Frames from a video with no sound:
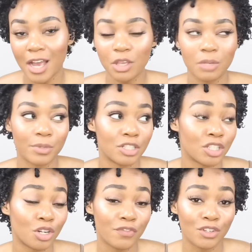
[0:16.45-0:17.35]
how you can
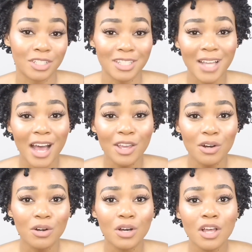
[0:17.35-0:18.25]
preserve your
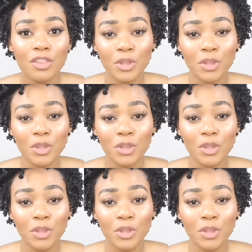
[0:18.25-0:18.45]
style